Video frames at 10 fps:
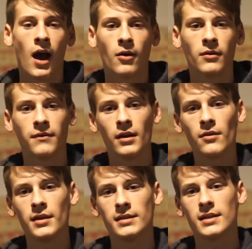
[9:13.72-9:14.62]
review.
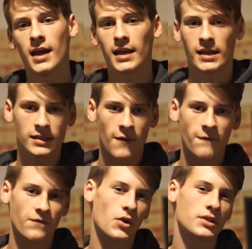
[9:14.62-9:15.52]
This is, I guess,
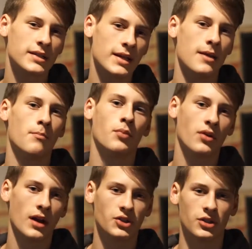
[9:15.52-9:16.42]
first
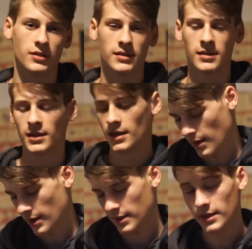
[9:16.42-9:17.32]
impressions.
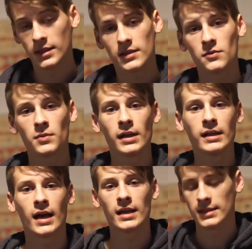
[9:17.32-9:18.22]
But this is really
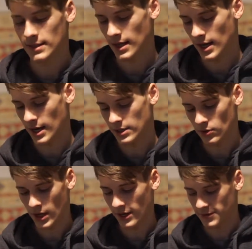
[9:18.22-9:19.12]
nice. I do
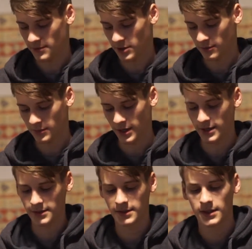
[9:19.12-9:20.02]
have some
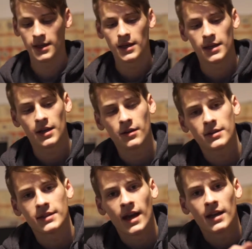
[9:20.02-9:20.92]
complaints. Here on the
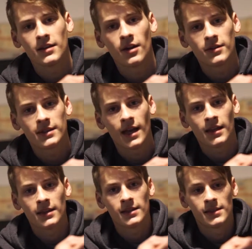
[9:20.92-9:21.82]
side, you know, it's
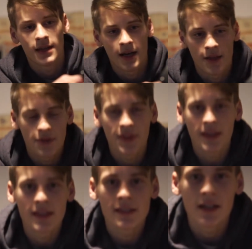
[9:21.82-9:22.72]
got these thingies